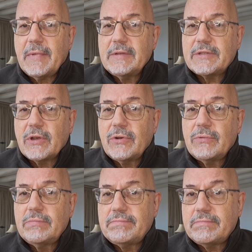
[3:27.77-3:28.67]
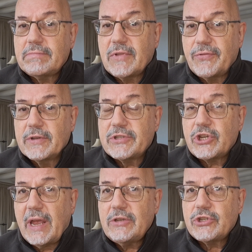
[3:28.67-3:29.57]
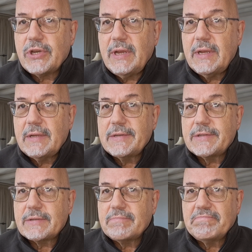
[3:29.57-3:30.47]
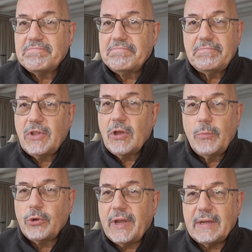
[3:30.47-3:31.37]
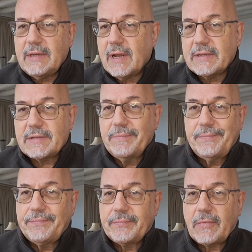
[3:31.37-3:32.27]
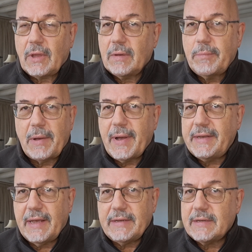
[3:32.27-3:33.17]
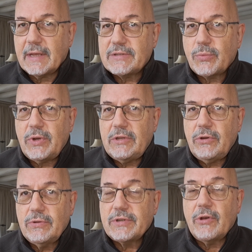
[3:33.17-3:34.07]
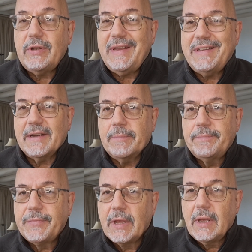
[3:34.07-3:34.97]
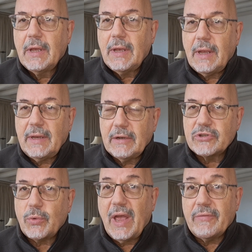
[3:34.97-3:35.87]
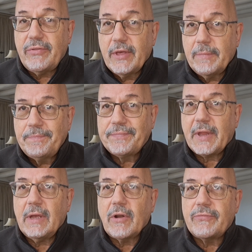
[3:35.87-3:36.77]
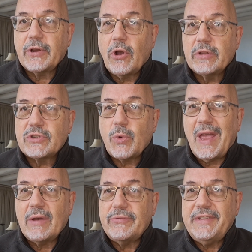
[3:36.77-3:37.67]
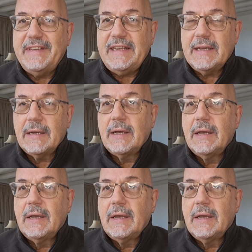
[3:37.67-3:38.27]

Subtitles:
the first change is no more der, die, das. Bye-bye der, die, das. We use only de. In English we have the. In Afrikaans we have die.